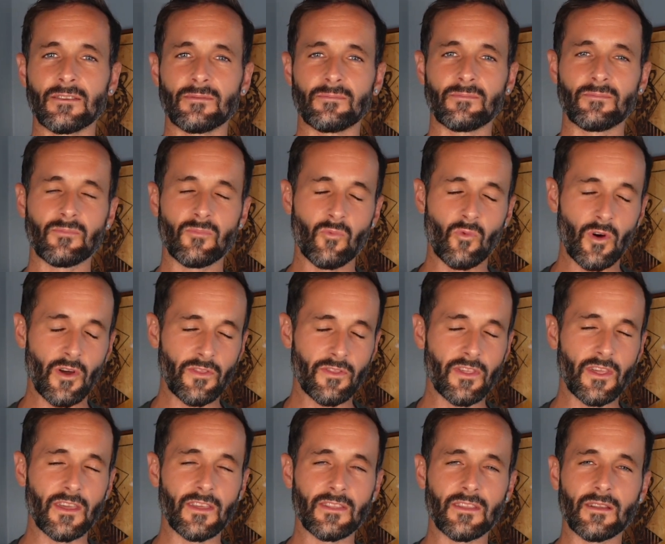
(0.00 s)
one
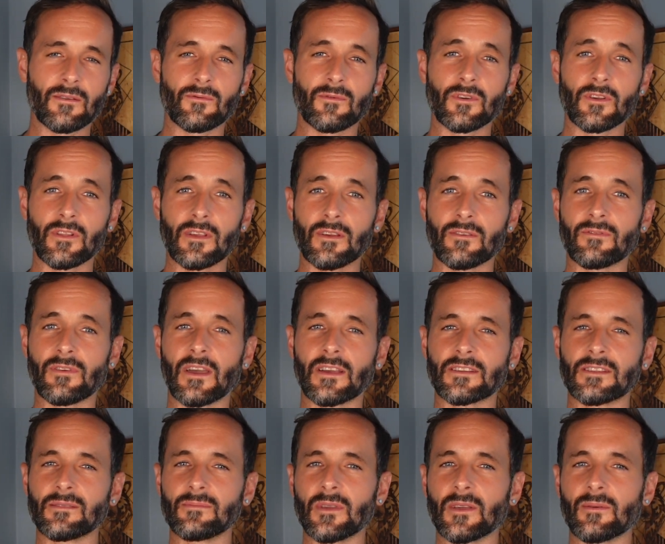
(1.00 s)
thing that really
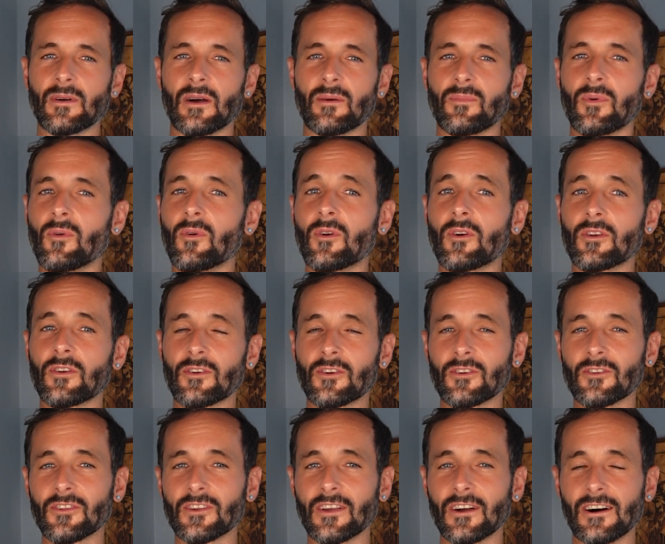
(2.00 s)
affected me about porn
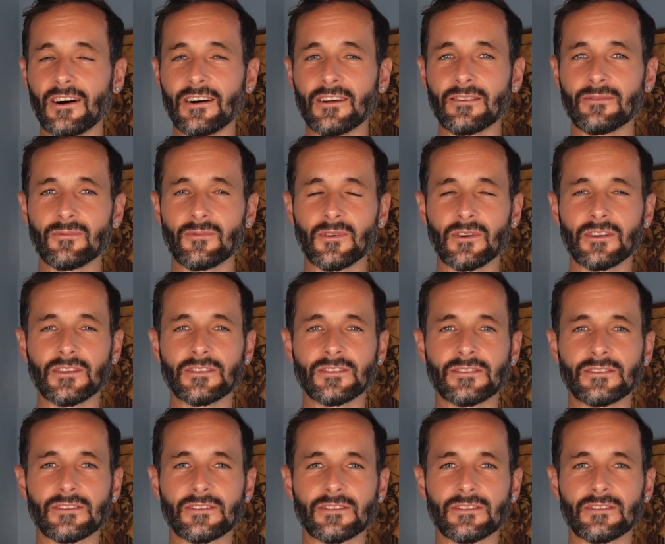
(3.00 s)
early on
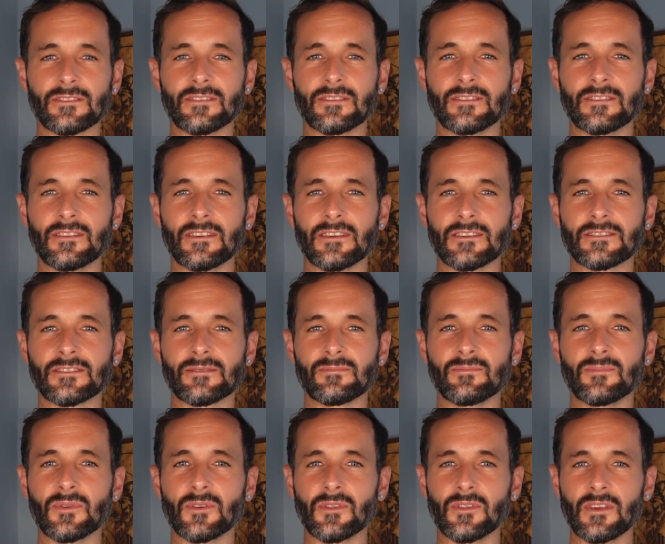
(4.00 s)
was this
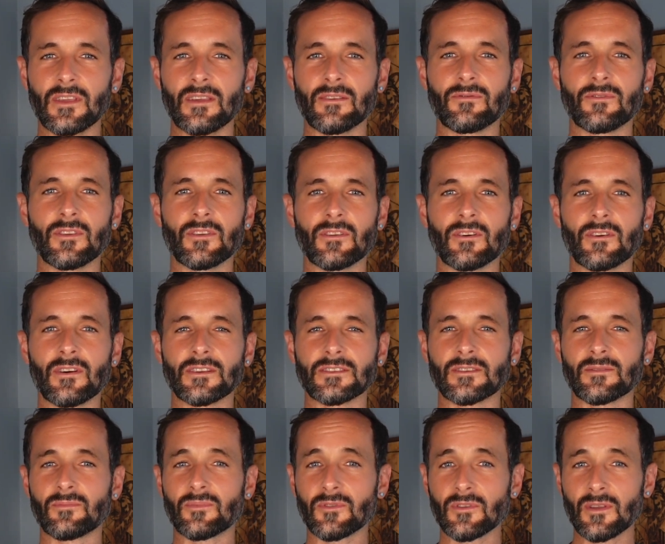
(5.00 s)
belief, as a
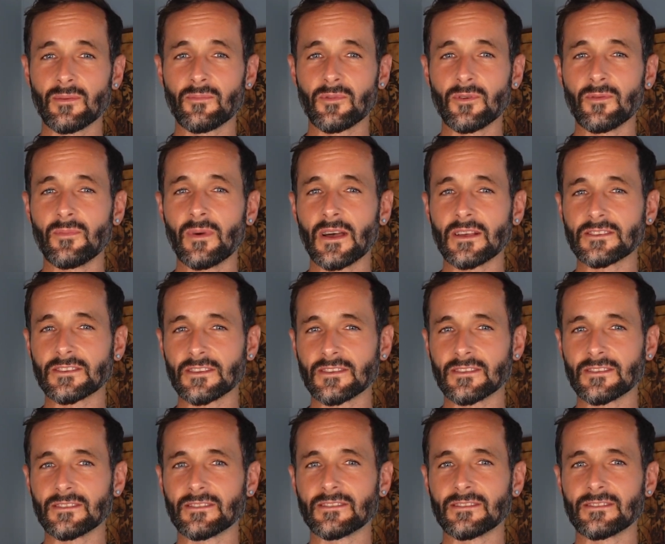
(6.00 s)

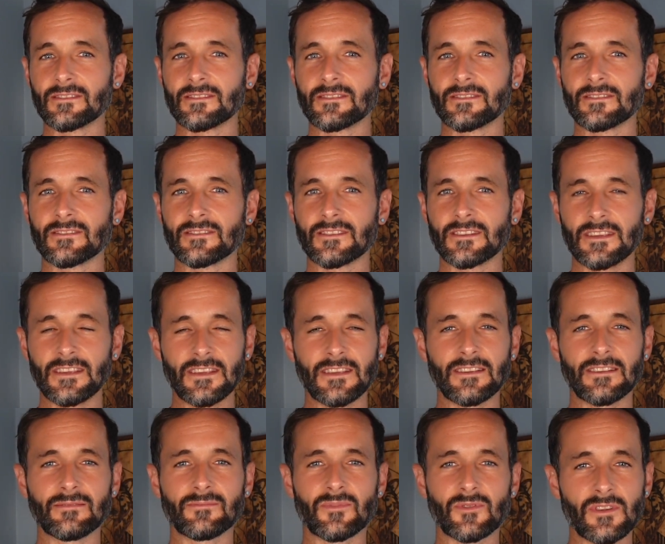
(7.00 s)
prepubescent
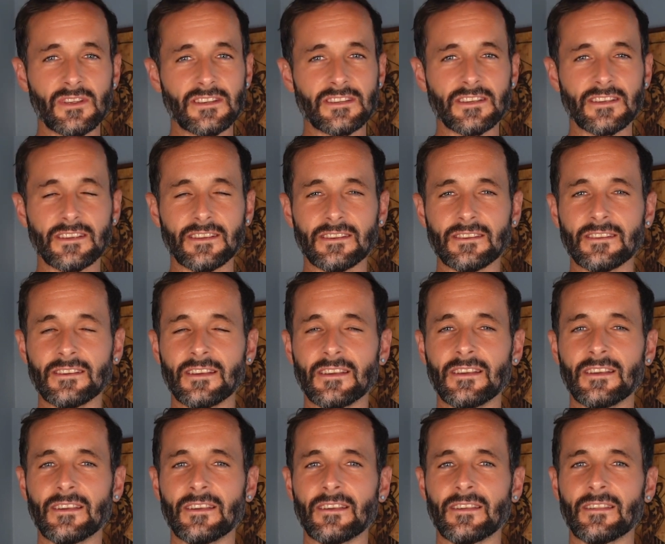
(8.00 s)
preteen,
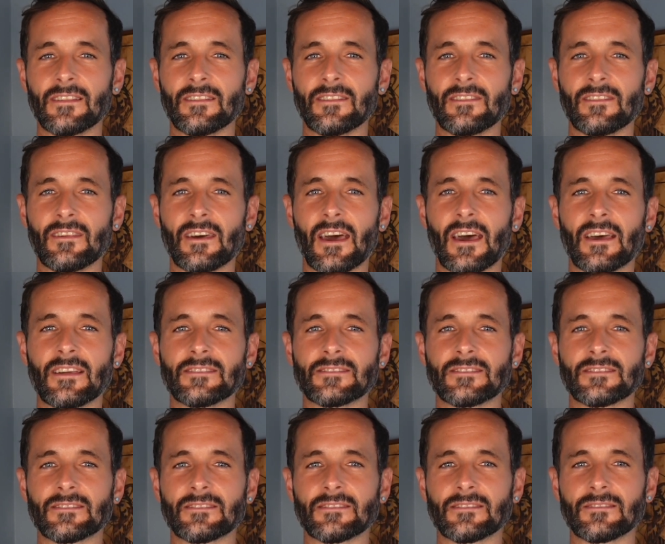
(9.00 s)

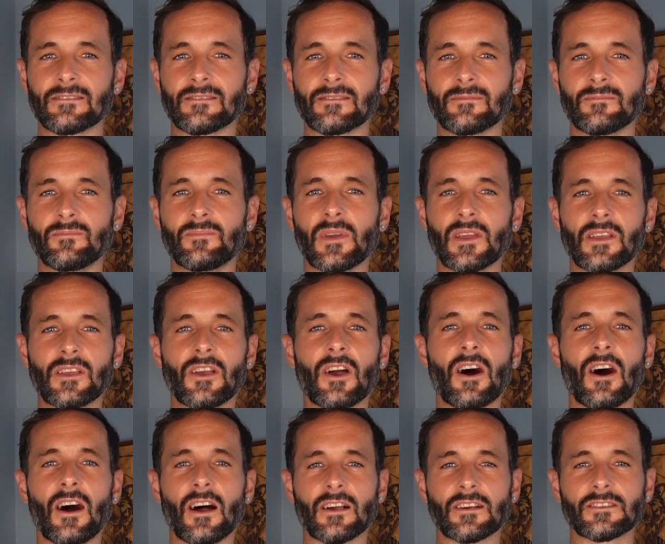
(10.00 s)
that big
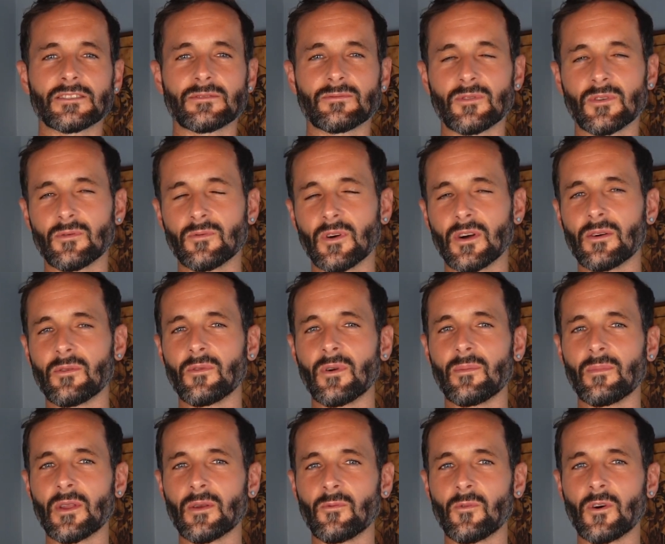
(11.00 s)
cocks were what
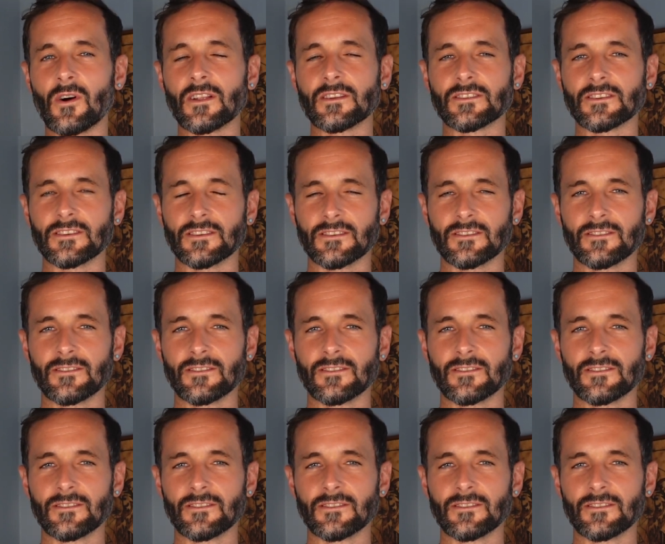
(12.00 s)
women wanted.